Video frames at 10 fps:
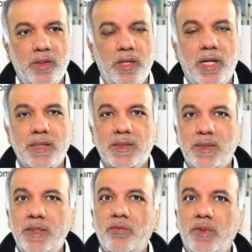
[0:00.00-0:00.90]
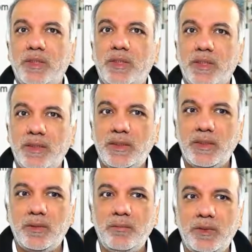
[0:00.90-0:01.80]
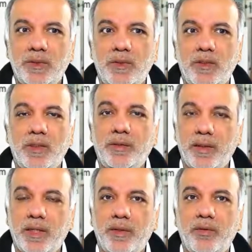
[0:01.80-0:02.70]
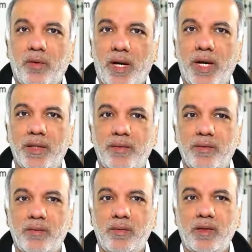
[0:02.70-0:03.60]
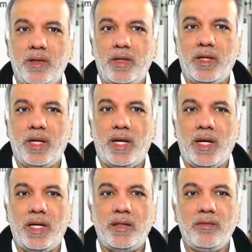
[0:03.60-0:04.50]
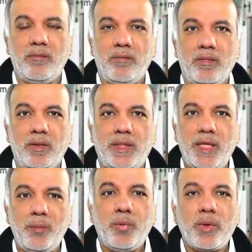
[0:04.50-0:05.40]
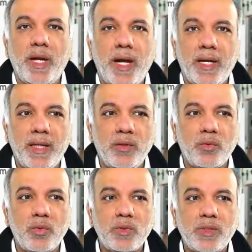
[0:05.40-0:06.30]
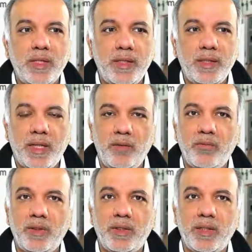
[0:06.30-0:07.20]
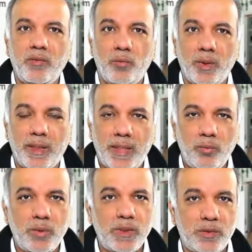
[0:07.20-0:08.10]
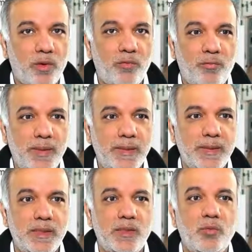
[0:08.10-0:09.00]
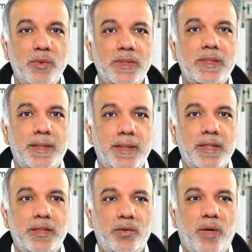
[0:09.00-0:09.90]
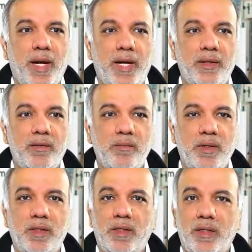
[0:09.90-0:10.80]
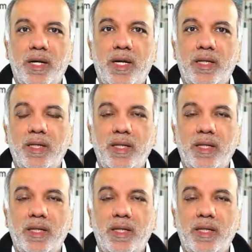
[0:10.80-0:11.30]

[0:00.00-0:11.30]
and see which search terms triggered your ads, and keep on adding those irrelevant keywords or phrases which triggered your ad, and